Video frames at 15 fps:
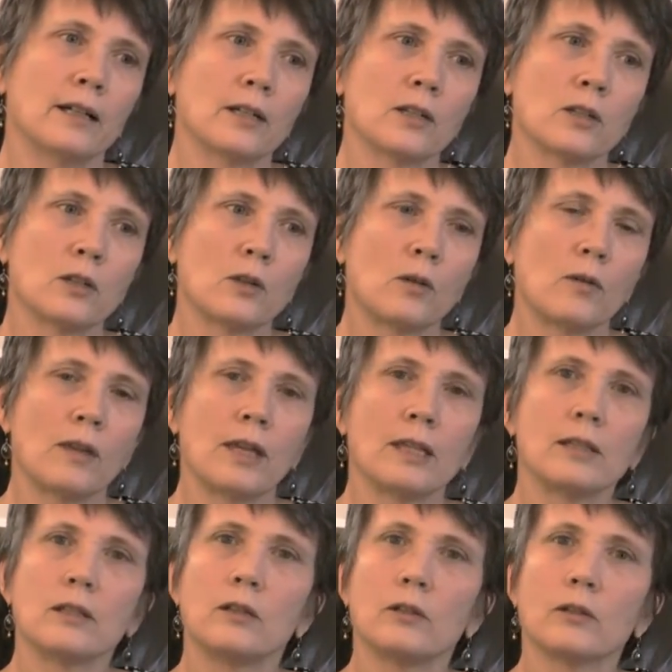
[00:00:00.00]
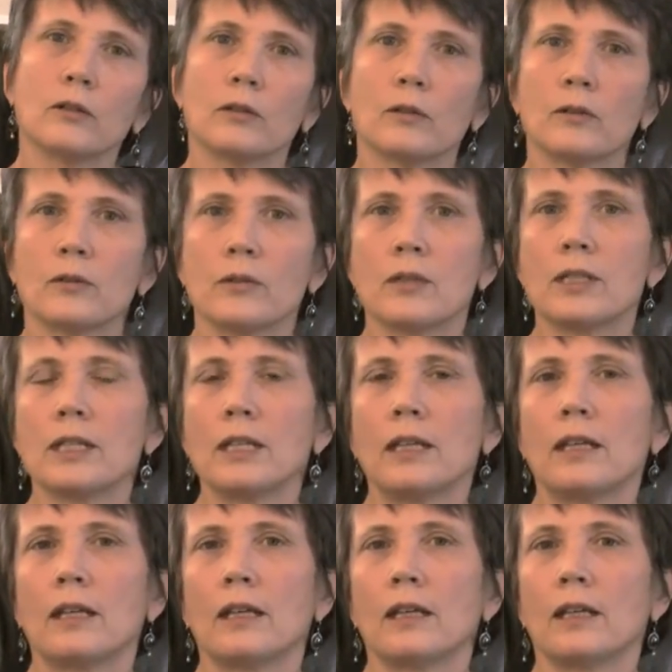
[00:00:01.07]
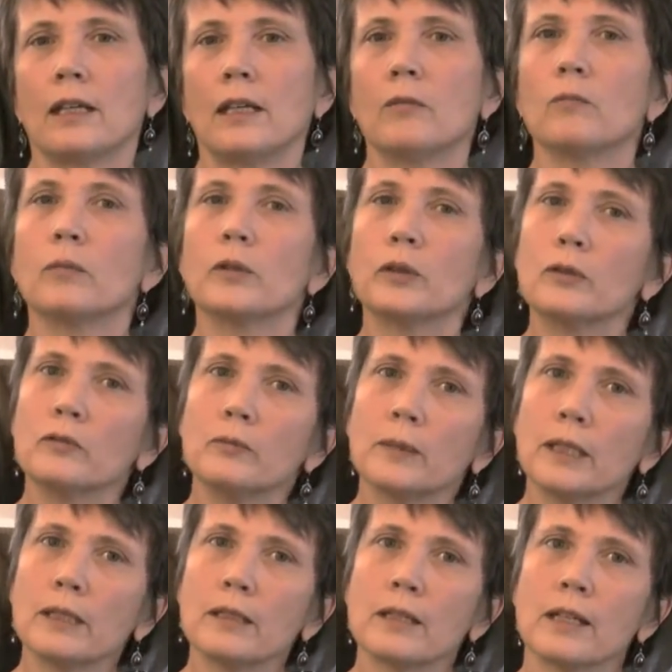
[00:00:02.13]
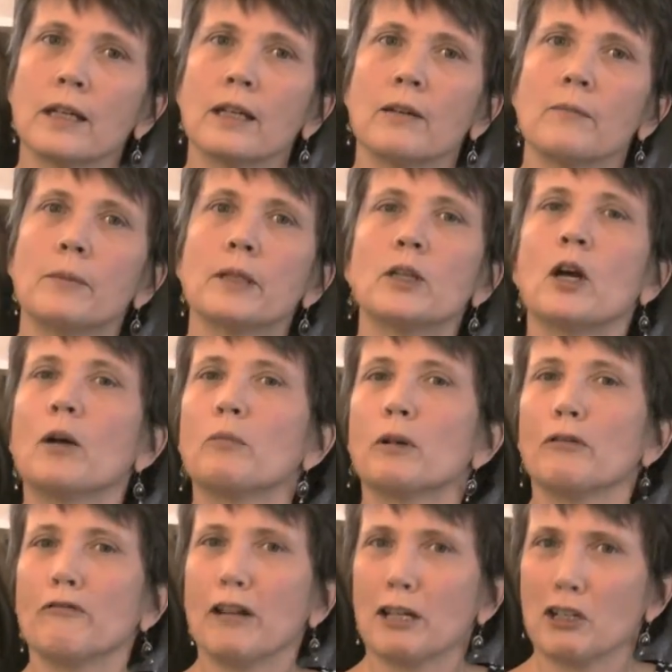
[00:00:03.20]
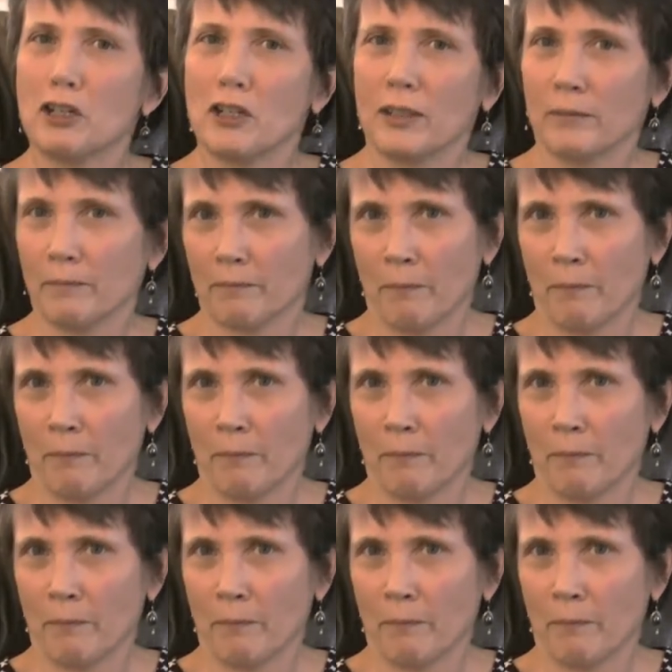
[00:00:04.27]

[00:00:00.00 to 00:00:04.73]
so that you're seeing improvement but not perfection.